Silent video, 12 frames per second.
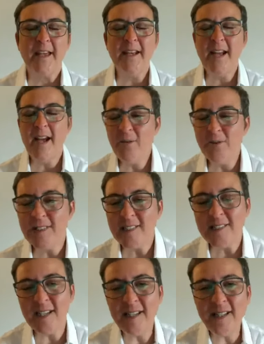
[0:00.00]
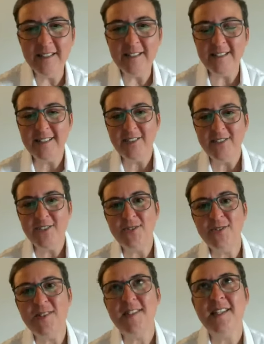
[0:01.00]
And I was stunned
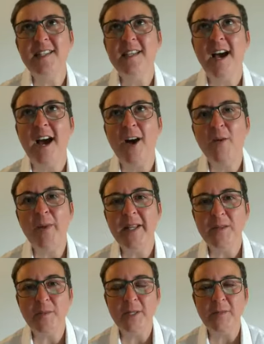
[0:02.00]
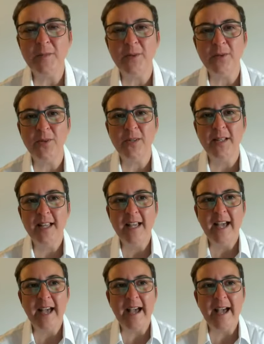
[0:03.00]
to see how many people
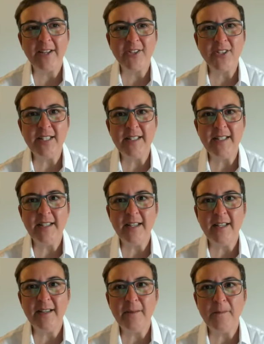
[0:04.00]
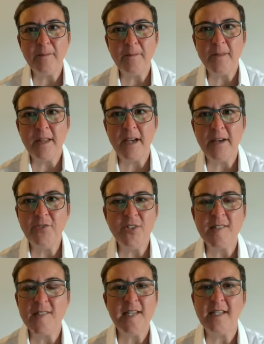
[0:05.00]
actually have
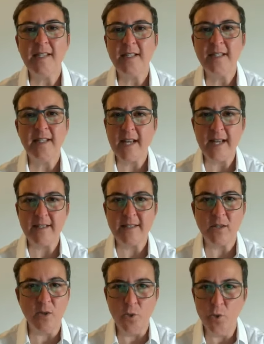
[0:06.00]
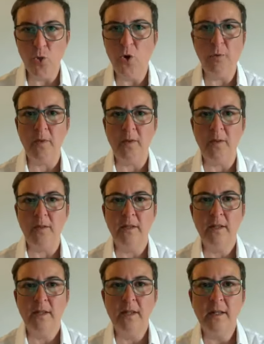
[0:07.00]
just taken it as normal.
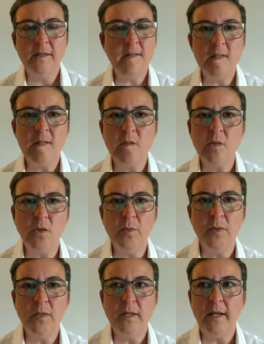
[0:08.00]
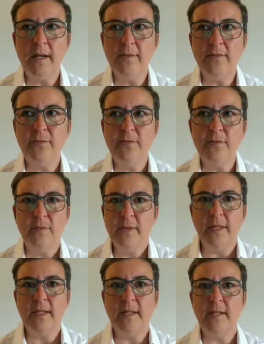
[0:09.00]
This is normal. I've,
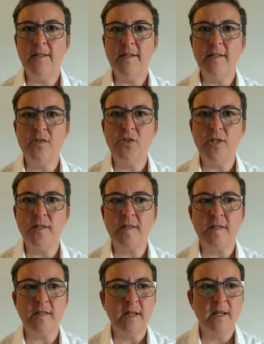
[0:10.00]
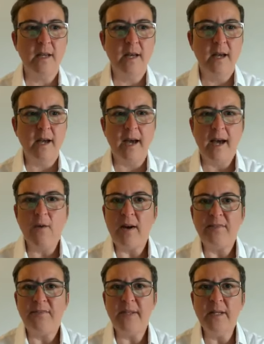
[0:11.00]
and this is just how
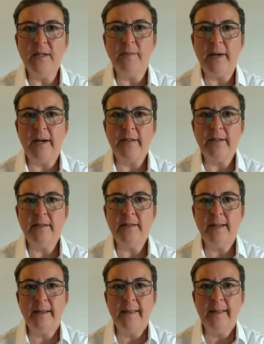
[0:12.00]
I feel about it.